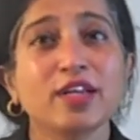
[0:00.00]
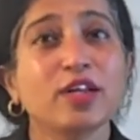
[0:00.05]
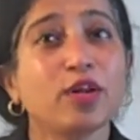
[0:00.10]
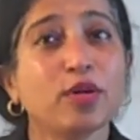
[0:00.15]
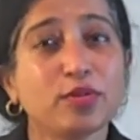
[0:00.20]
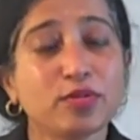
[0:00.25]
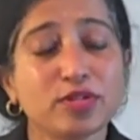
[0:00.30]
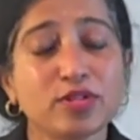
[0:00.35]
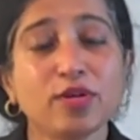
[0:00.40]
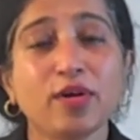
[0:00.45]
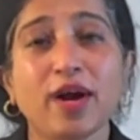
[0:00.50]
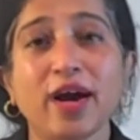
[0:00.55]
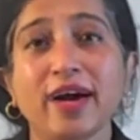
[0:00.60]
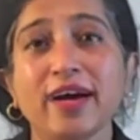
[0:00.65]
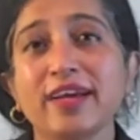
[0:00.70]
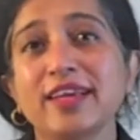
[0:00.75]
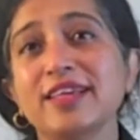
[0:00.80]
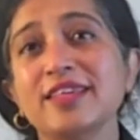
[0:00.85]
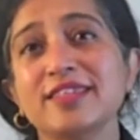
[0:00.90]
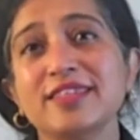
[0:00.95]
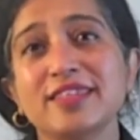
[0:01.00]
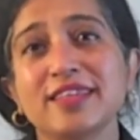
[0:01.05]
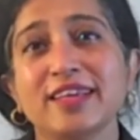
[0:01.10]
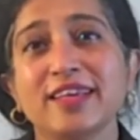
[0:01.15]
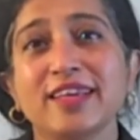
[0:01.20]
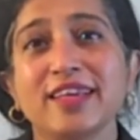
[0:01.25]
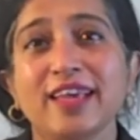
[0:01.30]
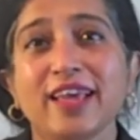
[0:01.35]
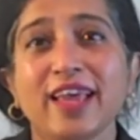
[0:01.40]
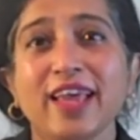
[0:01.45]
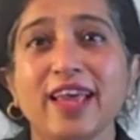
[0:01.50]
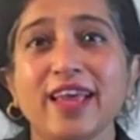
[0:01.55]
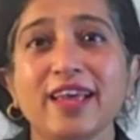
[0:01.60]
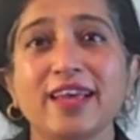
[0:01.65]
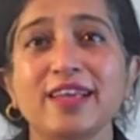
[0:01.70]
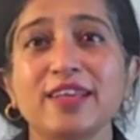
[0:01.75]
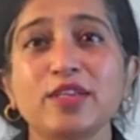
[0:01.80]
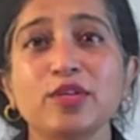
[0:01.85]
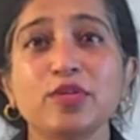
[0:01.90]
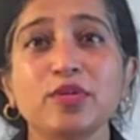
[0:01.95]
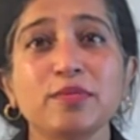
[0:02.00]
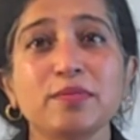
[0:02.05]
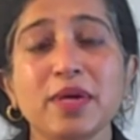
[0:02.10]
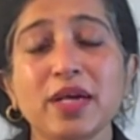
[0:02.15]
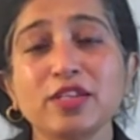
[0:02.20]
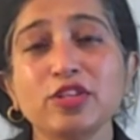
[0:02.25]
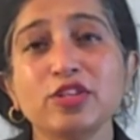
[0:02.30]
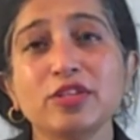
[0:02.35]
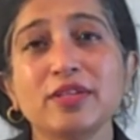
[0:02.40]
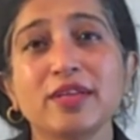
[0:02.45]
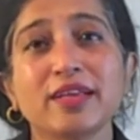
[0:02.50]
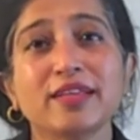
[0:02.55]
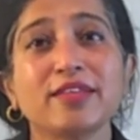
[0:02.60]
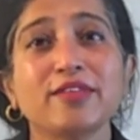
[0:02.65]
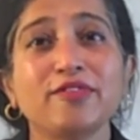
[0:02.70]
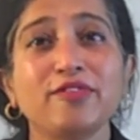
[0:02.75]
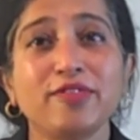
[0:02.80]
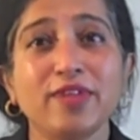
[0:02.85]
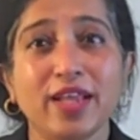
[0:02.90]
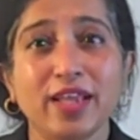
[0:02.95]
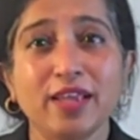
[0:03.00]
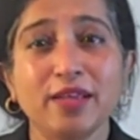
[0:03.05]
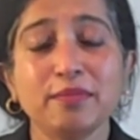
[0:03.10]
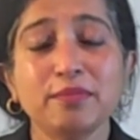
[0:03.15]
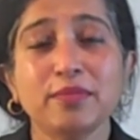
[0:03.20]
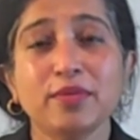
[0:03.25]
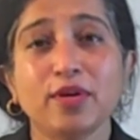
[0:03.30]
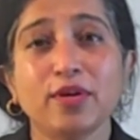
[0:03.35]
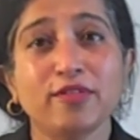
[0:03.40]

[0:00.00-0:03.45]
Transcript: close your eyes, and you imagine like the flame